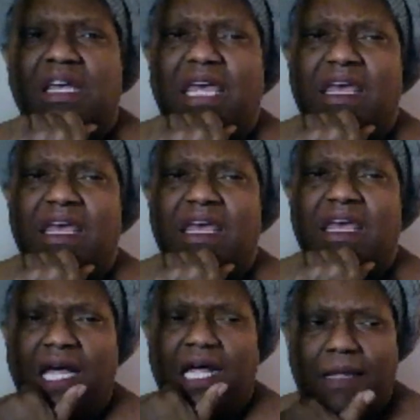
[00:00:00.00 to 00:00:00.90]

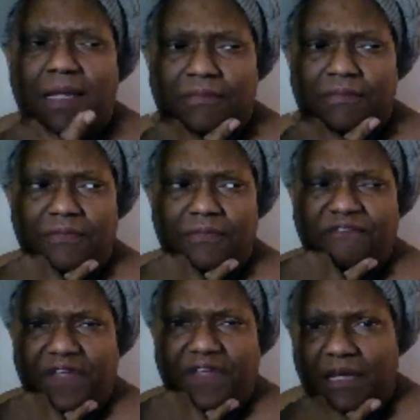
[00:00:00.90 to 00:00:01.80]
a
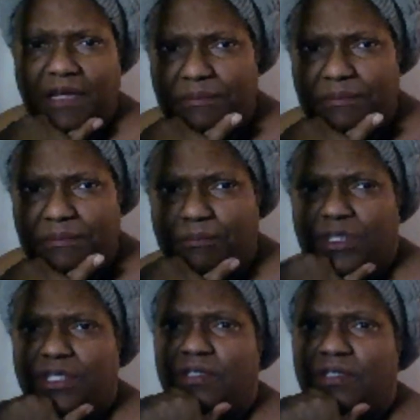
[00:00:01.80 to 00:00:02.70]
family
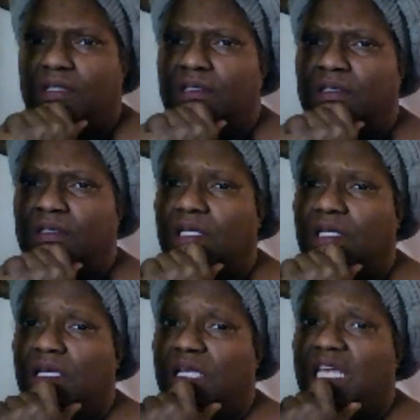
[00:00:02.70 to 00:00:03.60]
member,
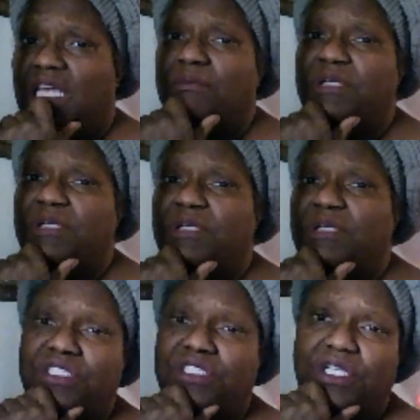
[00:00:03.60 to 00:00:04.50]
even down to
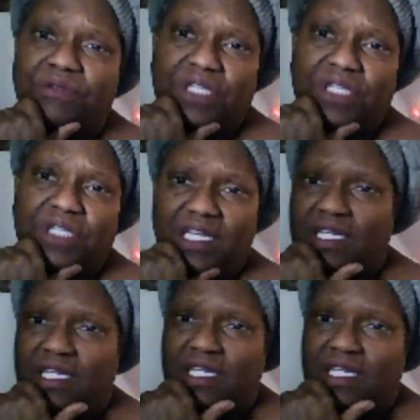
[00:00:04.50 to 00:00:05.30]
your kid.